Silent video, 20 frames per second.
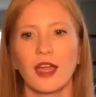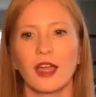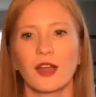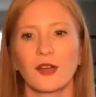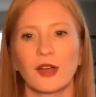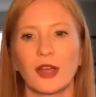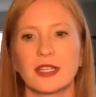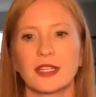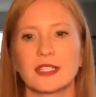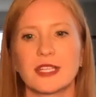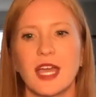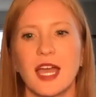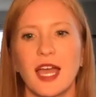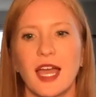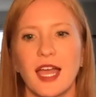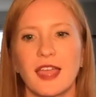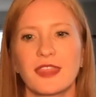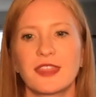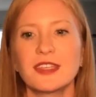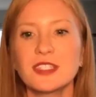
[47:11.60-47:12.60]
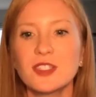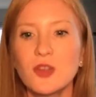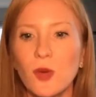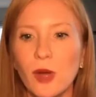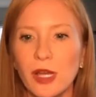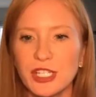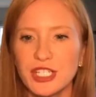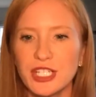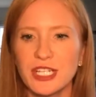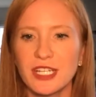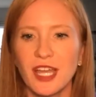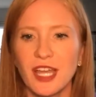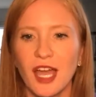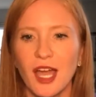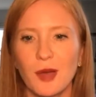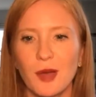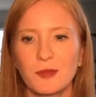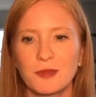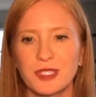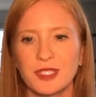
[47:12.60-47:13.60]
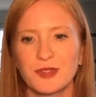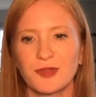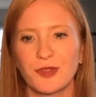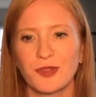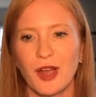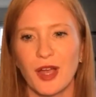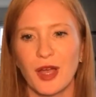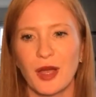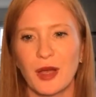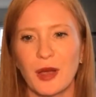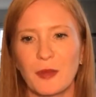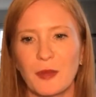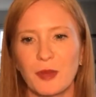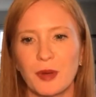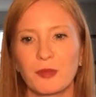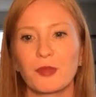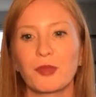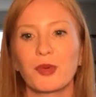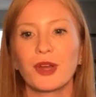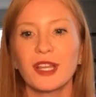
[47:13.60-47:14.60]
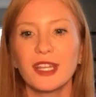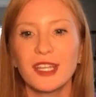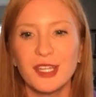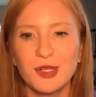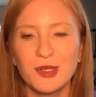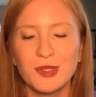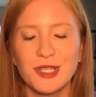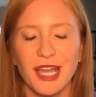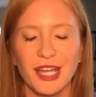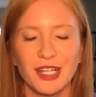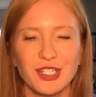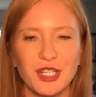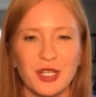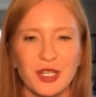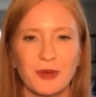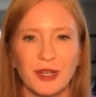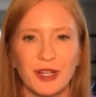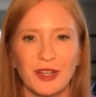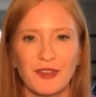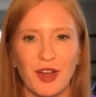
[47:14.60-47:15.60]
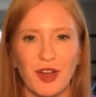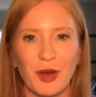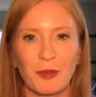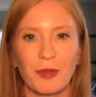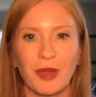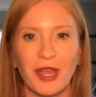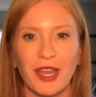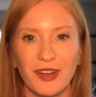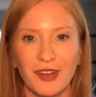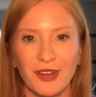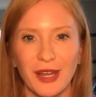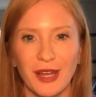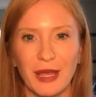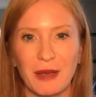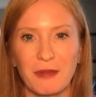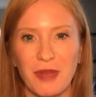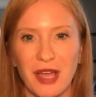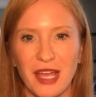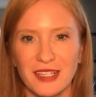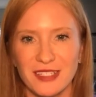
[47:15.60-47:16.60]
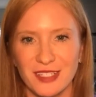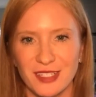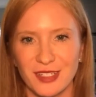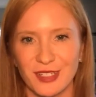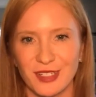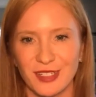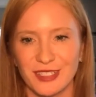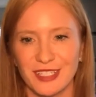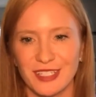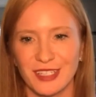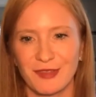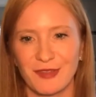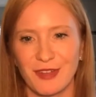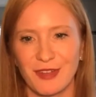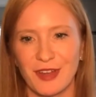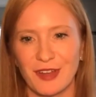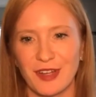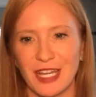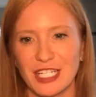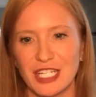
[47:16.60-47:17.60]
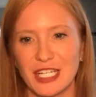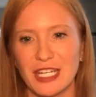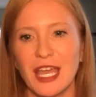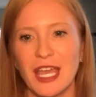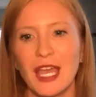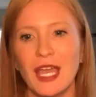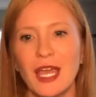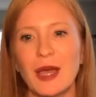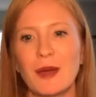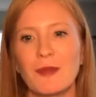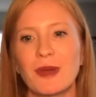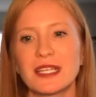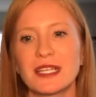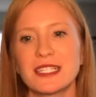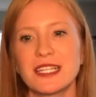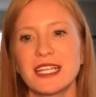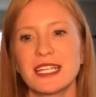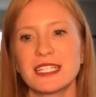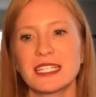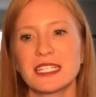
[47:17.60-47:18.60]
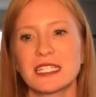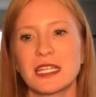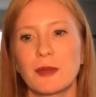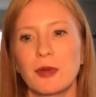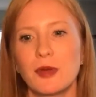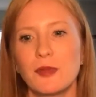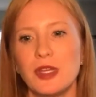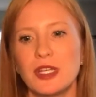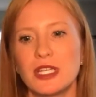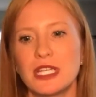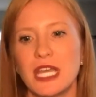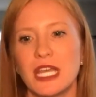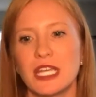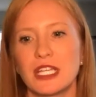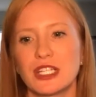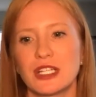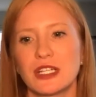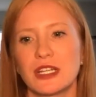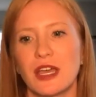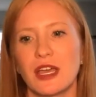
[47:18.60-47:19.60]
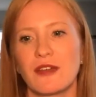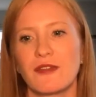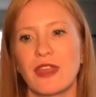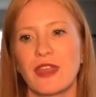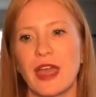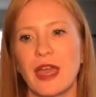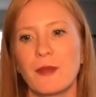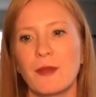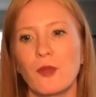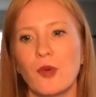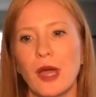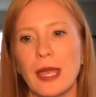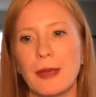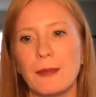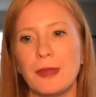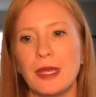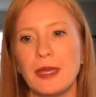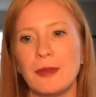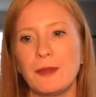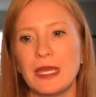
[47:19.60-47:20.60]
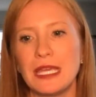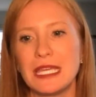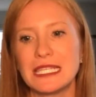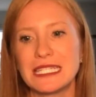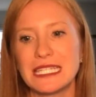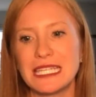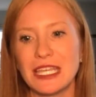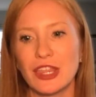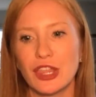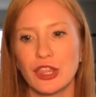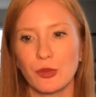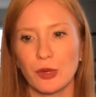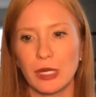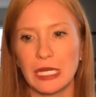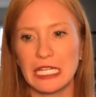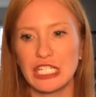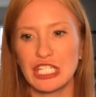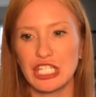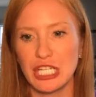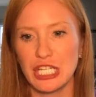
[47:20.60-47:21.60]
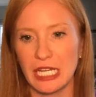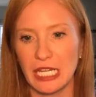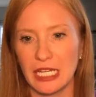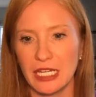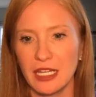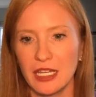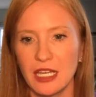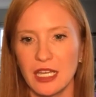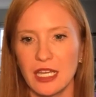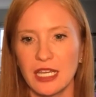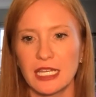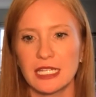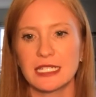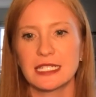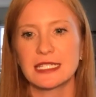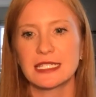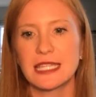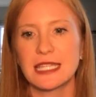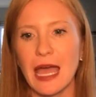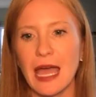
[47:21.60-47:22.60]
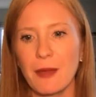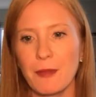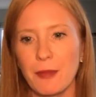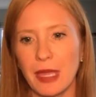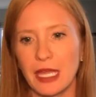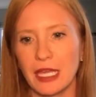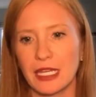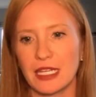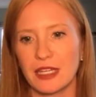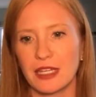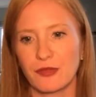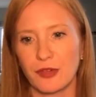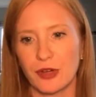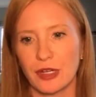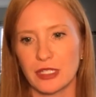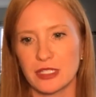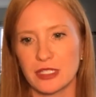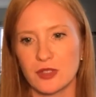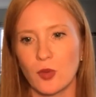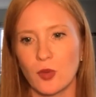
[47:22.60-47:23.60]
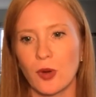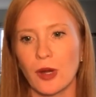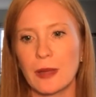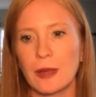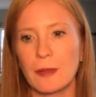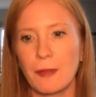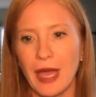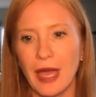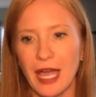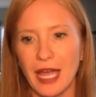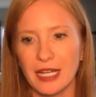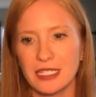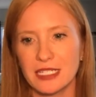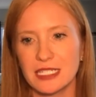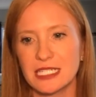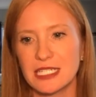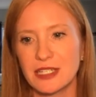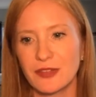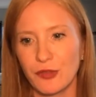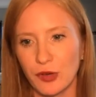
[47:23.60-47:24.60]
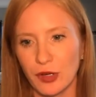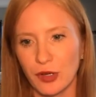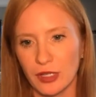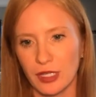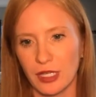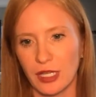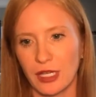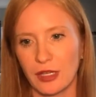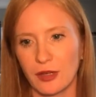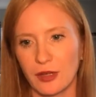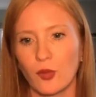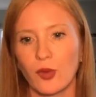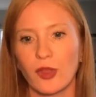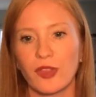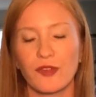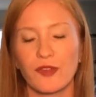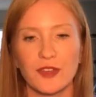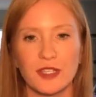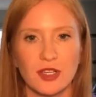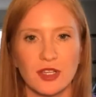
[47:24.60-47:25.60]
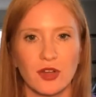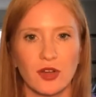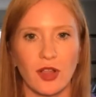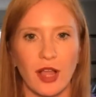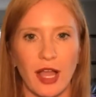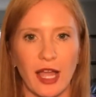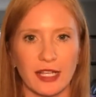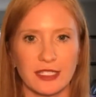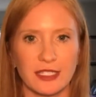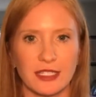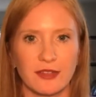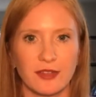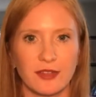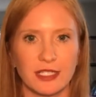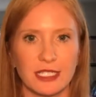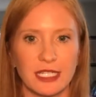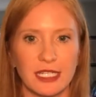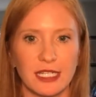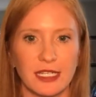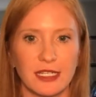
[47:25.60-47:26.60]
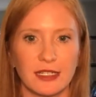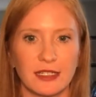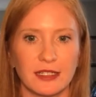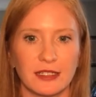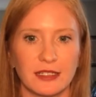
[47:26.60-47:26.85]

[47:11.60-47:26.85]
All right. Uh, this question comes from Brittany, who's actually one of our parent ambassadors at the foundation. My son has a double mutation of the MYBPC3 gene. Does that make a difference or impact differently with physical activity?